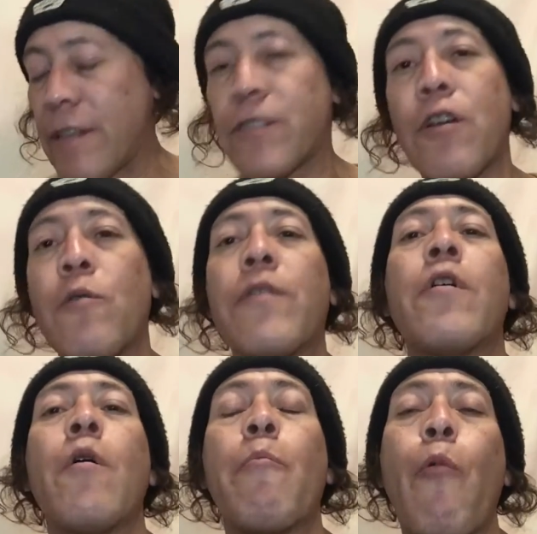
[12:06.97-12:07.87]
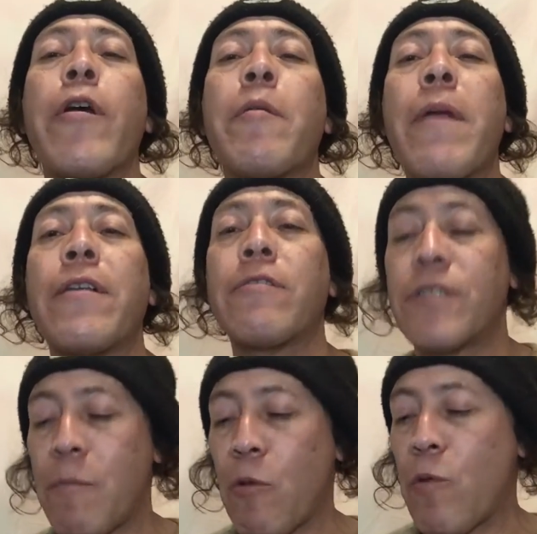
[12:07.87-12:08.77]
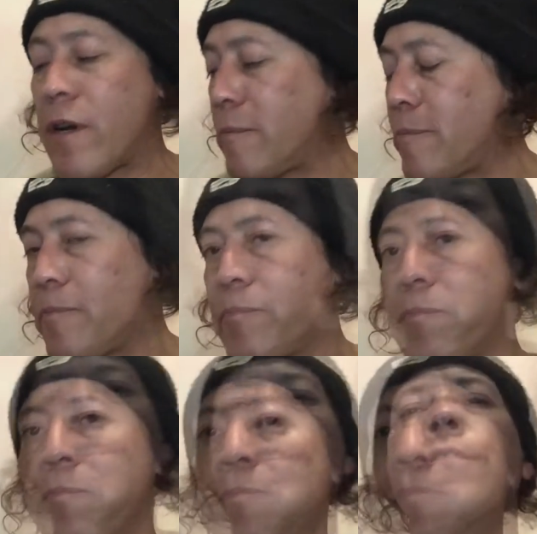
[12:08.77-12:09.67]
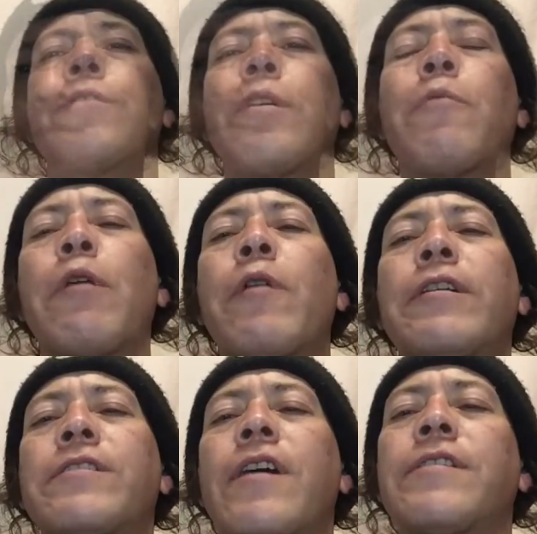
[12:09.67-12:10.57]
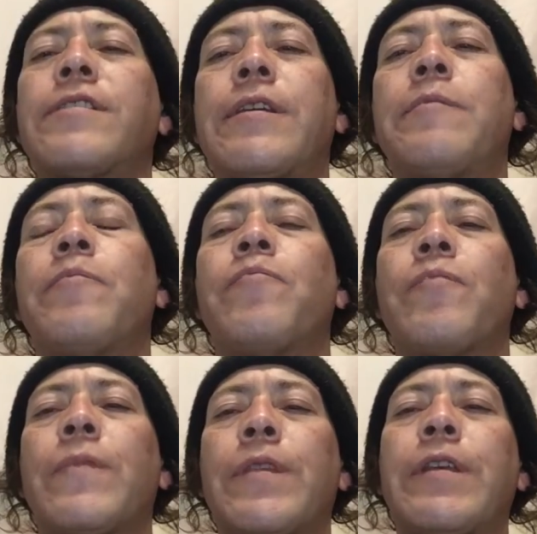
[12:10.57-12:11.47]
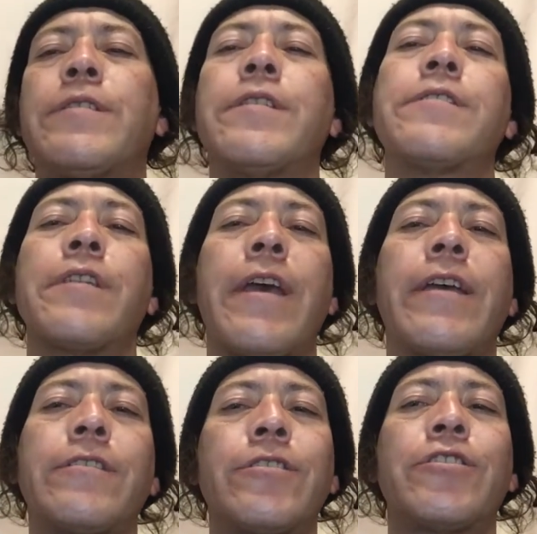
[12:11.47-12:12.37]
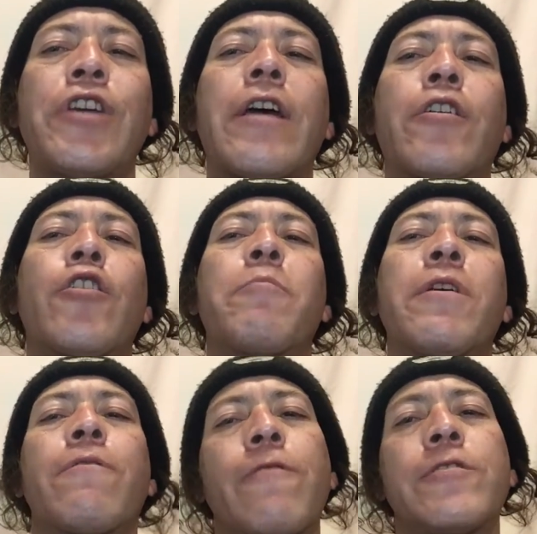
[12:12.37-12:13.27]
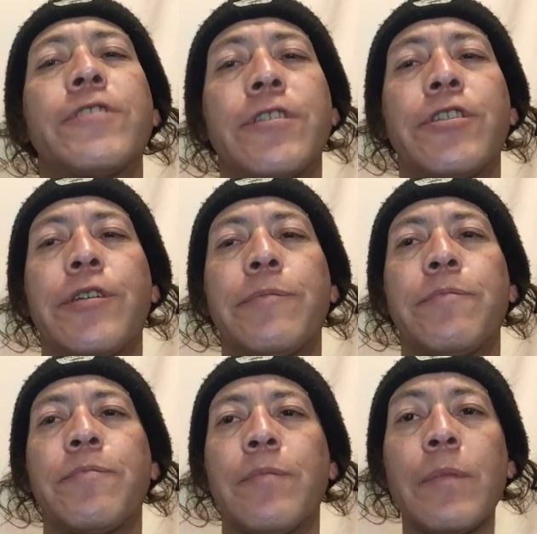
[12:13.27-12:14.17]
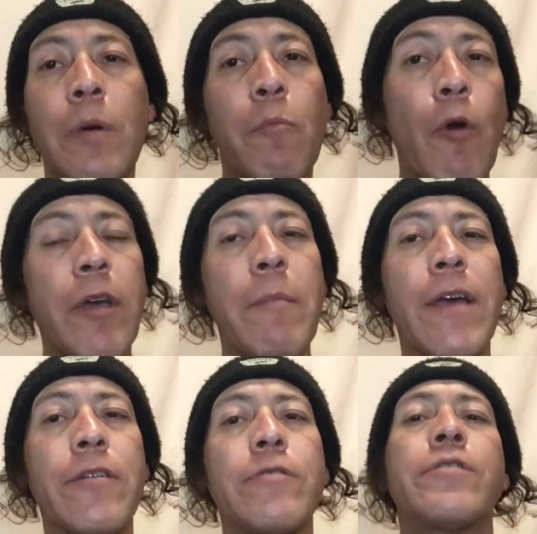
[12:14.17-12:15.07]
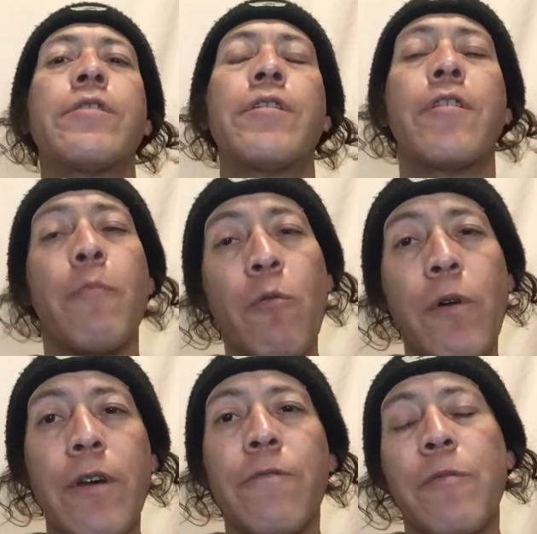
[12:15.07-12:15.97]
go with Boy Commandos number 1. So any way you want to slice it, this is a Jack Kirby first issue. Boy Commandos number 1 from